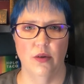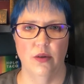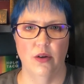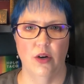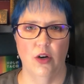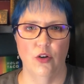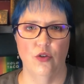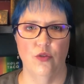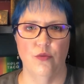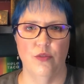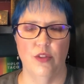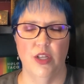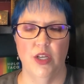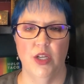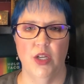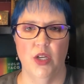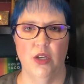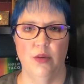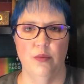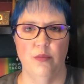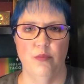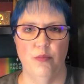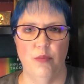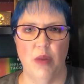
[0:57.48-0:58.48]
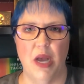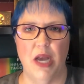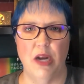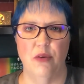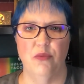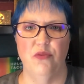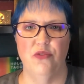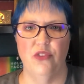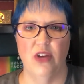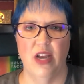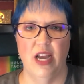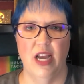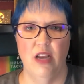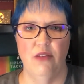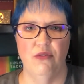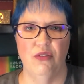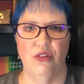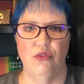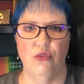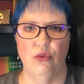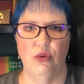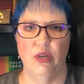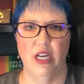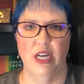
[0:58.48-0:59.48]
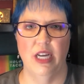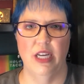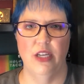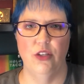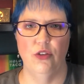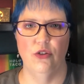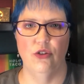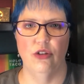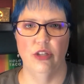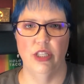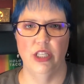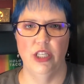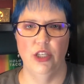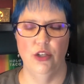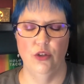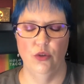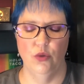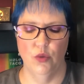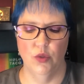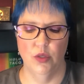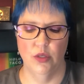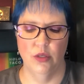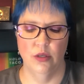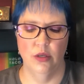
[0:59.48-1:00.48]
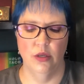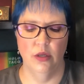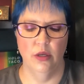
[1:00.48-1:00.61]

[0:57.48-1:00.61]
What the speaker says: are the bottom 5 of what I usually use.